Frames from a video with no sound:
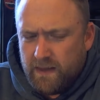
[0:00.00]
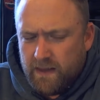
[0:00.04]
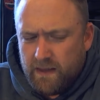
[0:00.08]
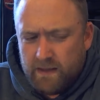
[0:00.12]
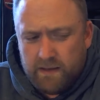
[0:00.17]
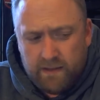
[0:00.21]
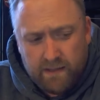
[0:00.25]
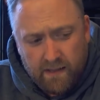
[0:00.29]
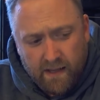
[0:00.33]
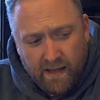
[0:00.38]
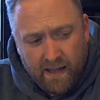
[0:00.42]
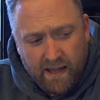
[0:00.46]

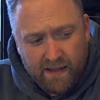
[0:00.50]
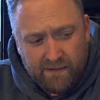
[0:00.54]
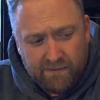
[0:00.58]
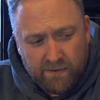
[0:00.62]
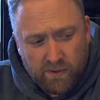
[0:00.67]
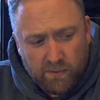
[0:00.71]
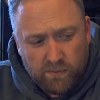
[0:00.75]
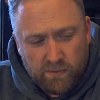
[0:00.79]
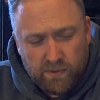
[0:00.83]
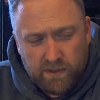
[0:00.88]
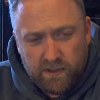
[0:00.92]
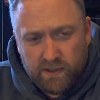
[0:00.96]
to have a
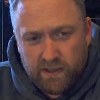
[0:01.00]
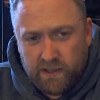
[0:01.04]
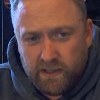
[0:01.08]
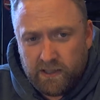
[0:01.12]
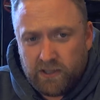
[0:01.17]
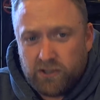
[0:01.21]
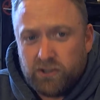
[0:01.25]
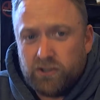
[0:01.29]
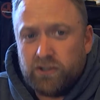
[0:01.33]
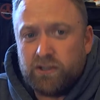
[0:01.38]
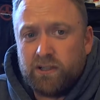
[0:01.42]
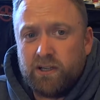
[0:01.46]
really
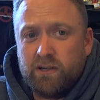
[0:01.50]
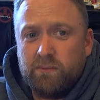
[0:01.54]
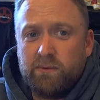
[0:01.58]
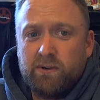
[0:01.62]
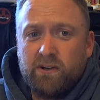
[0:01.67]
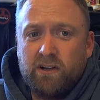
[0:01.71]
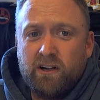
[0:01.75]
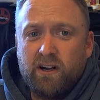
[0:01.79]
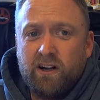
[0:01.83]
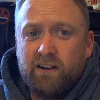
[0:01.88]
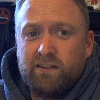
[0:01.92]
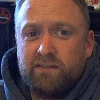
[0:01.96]
good cup of
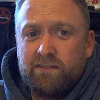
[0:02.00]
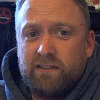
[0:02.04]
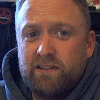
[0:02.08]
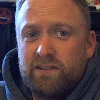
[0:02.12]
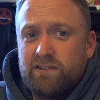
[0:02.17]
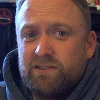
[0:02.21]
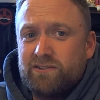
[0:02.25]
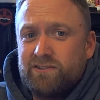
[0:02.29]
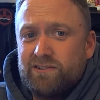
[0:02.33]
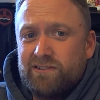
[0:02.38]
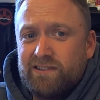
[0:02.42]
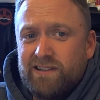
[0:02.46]
coffee, you
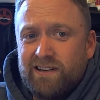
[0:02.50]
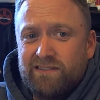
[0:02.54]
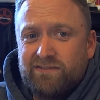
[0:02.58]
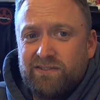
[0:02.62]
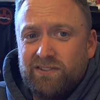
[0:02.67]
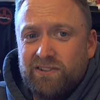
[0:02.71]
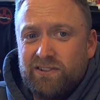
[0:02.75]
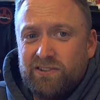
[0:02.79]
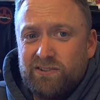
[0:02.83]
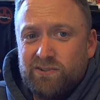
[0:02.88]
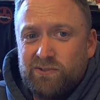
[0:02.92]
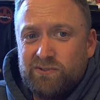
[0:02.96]
should
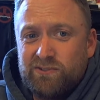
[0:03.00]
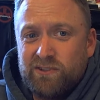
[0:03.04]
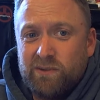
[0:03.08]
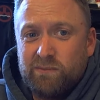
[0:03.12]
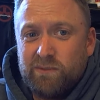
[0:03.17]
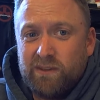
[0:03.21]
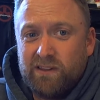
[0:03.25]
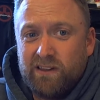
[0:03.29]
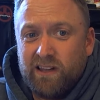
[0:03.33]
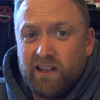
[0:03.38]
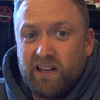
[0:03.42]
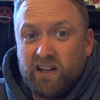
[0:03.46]
definitely do
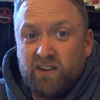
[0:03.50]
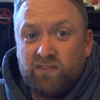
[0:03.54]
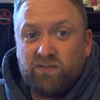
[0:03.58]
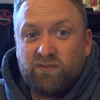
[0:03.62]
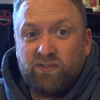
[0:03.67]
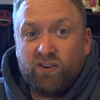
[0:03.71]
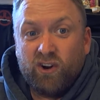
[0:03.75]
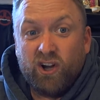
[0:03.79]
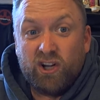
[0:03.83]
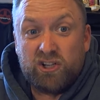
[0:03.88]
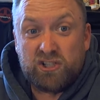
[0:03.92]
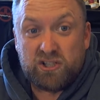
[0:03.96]
something like a
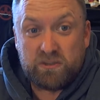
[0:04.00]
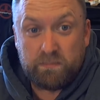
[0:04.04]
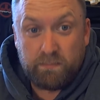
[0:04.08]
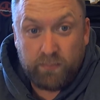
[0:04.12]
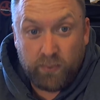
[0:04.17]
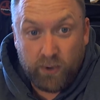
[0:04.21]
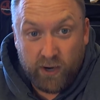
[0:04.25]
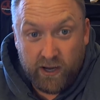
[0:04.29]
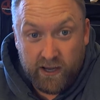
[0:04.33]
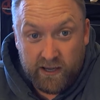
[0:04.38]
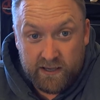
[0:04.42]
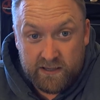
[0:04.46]
French
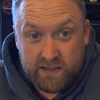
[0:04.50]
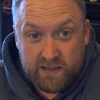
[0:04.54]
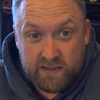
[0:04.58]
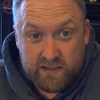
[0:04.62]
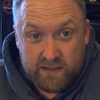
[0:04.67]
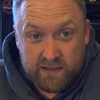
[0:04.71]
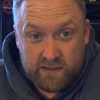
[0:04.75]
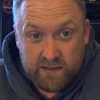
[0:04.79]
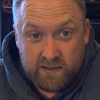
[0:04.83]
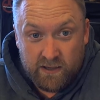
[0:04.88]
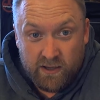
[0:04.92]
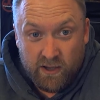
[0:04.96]

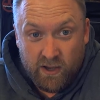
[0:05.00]
press